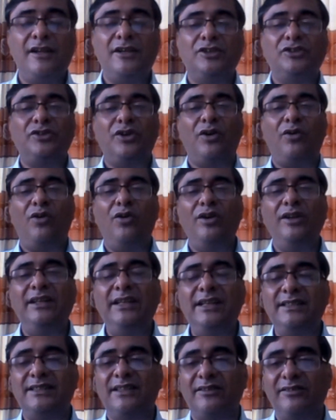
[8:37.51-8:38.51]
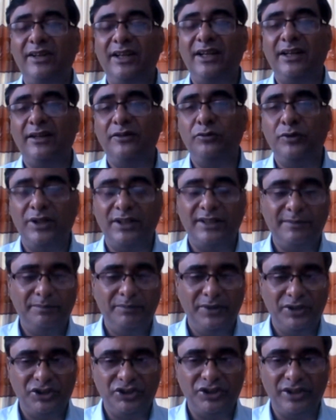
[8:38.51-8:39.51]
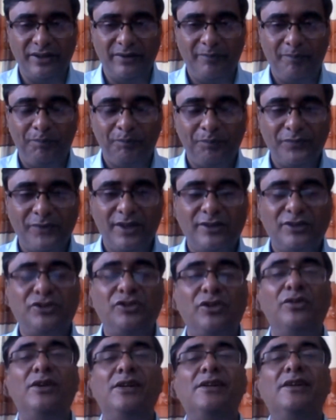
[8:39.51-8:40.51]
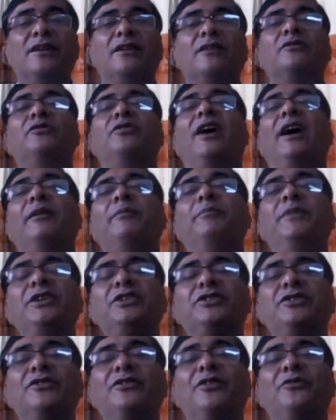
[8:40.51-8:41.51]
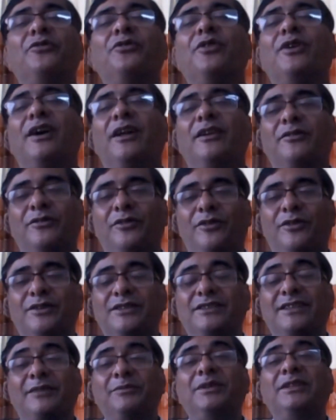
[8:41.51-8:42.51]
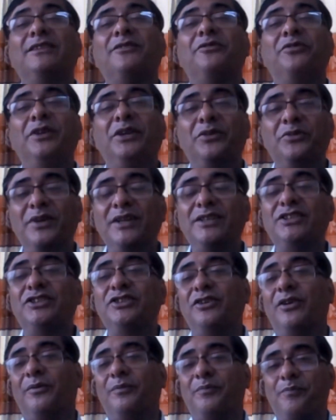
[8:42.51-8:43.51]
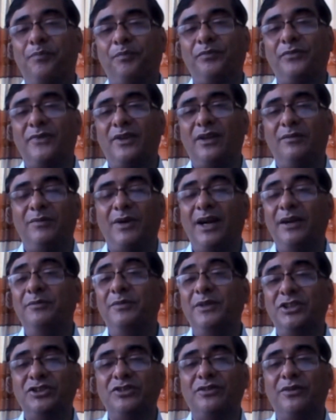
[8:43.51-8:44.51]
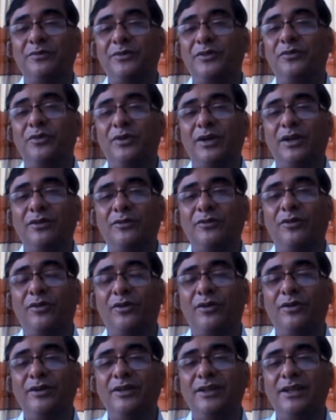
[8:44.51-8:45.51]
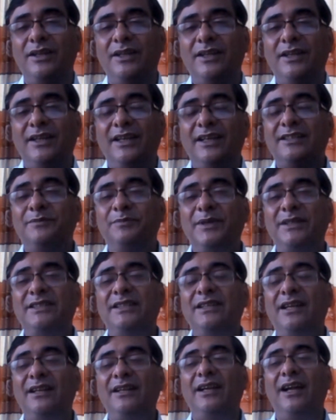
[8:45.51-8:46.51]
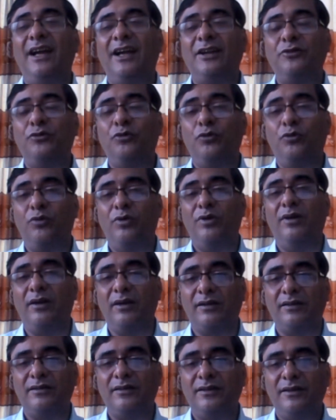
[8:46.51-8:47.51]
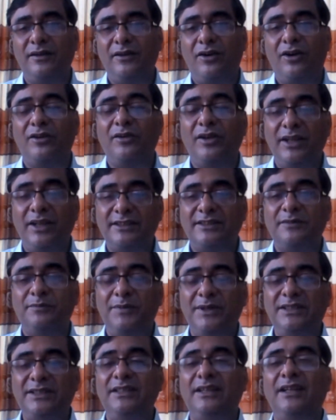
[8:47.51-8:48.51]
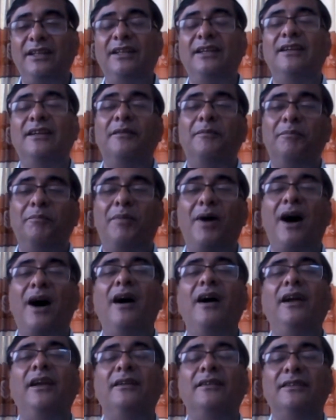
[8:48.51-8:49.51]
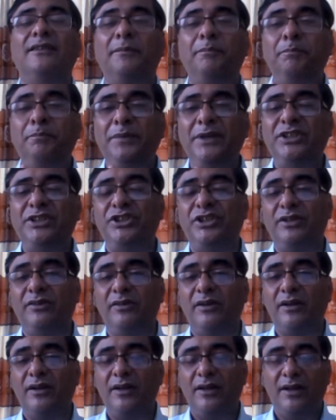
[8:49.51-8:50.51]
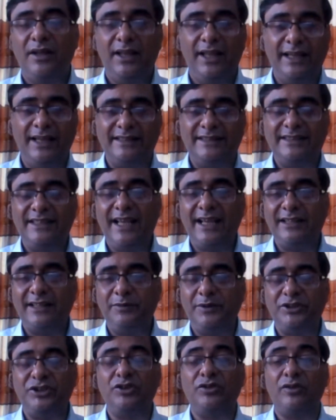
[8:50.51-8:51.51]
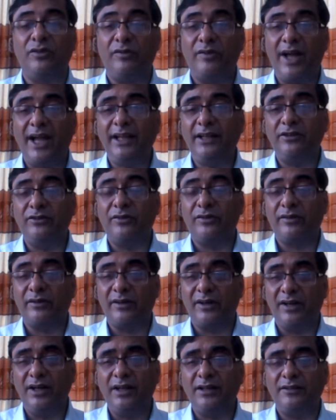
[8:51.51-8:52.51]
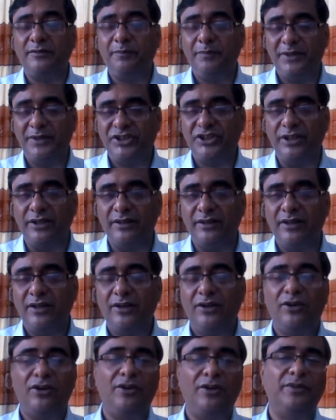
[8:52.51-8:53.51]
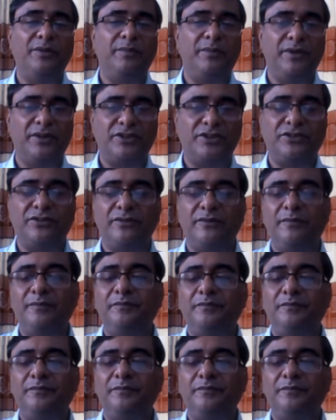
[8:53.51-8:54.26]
So all these are related with pitching. So vibration of vocal cords, I mean the frequency of vibration of the vocal cord is basically at work, or is basically behind the pitching, exact pitching or right or correct pitching of a person.